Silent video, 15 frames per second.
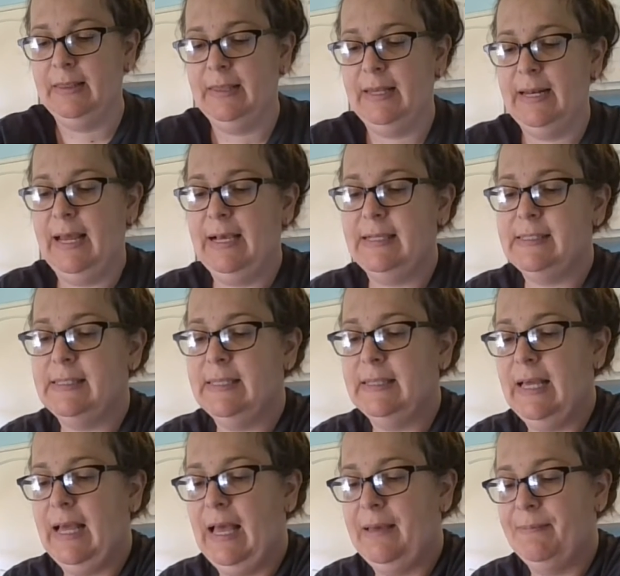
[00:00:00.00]
The next thing
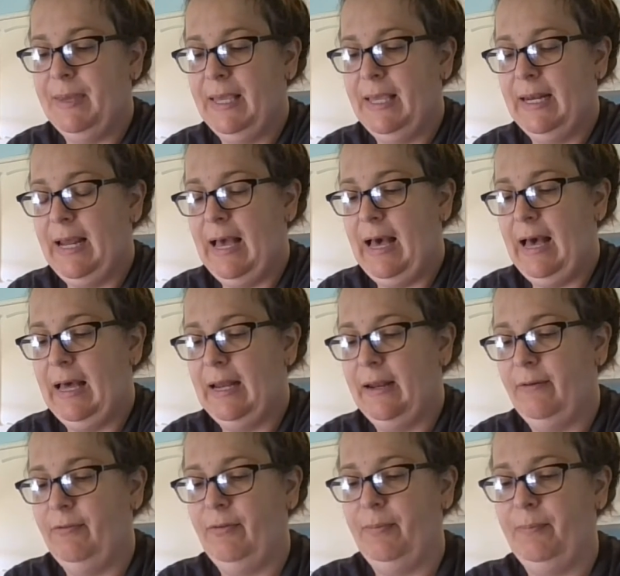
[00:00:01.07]
that I made out
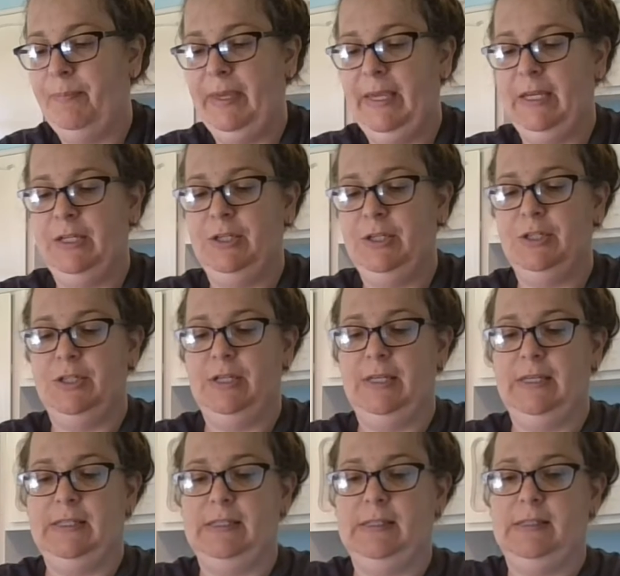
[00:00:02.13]
of pinch
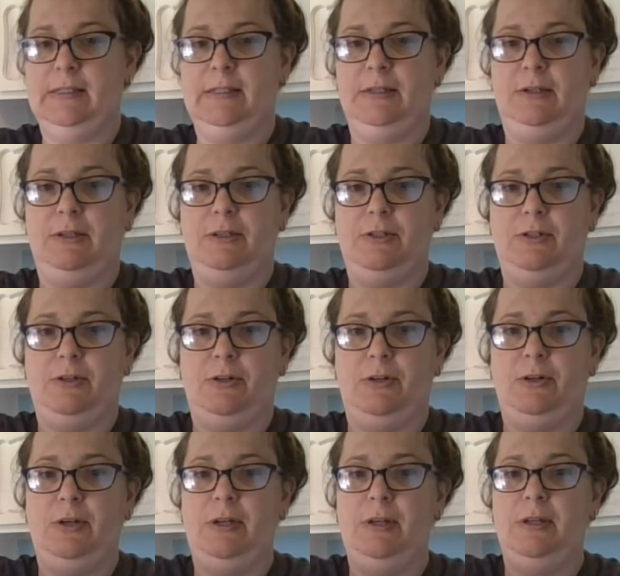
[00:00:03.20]
is this little
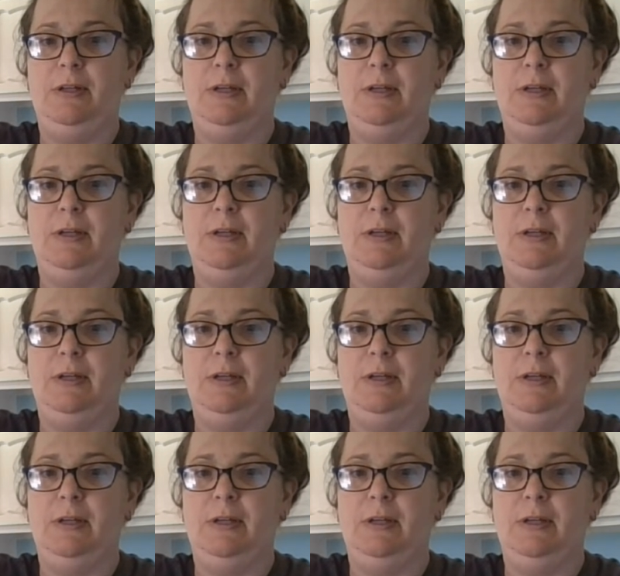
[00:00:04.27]
turtle.